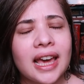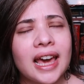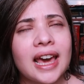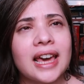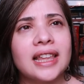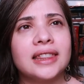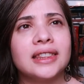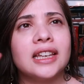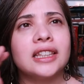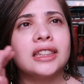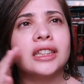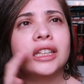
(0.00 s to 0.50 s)

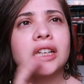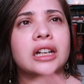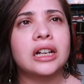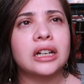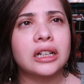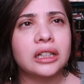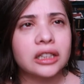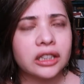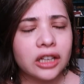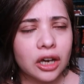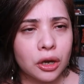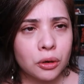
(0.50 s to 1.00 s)
and then the
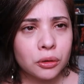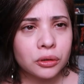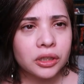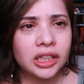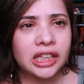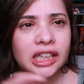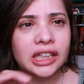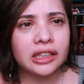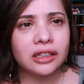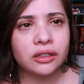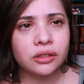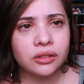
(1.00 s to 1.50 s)

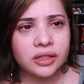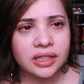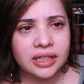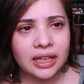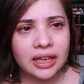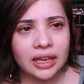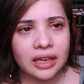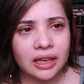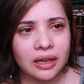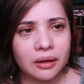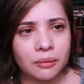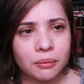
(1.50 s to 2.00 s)
clone kills
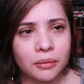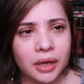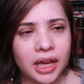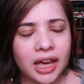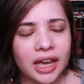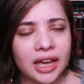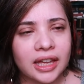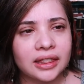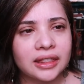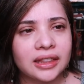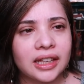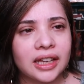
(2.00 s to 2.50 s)
him,
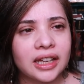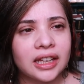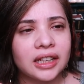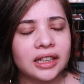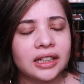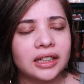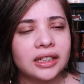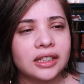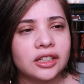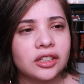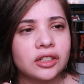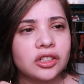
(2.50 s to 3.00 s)
and
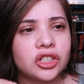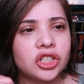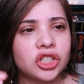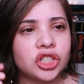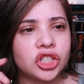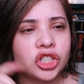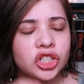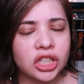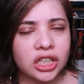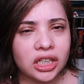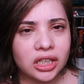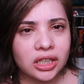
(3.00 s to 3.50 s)
then
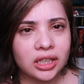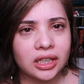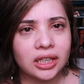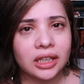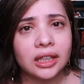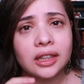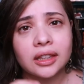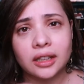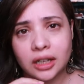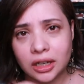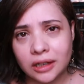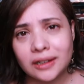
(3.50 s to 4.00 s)

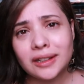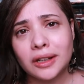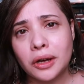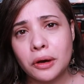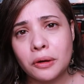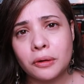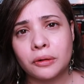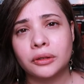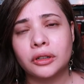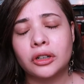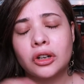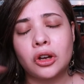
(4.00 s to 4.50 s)
she, the
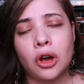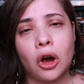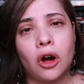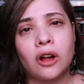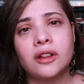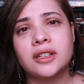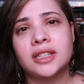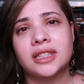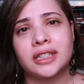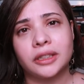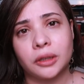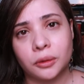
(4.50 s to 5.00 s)
clone,
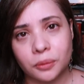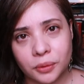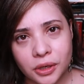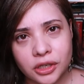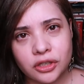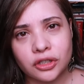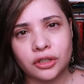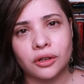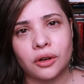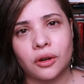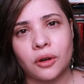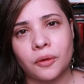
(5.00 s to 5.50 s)
calls the
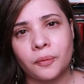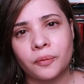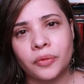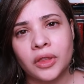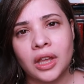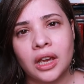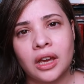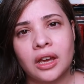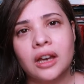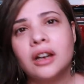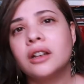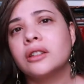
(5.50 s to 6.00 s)
original
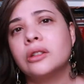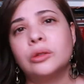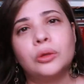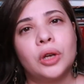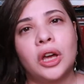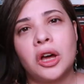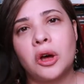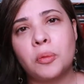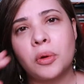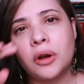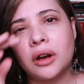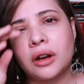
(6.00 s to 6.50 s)
to
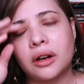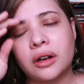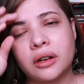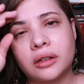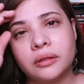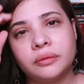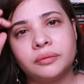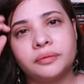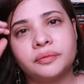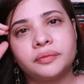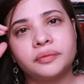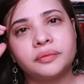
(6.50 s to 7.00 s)
help
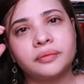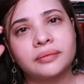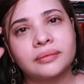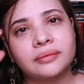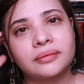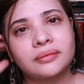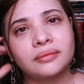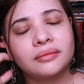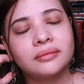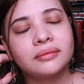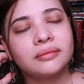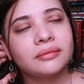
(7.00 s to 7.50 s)
her,
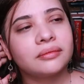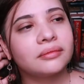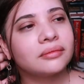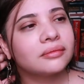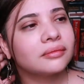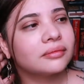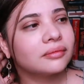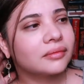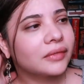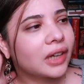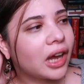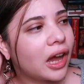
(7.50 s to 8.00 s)

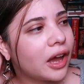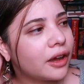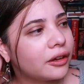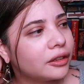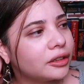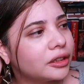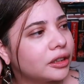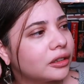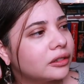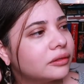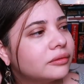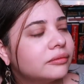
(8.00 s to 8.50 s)
I
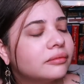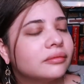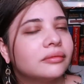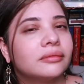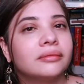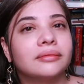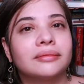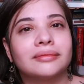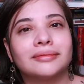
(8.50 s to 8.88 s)
don't know,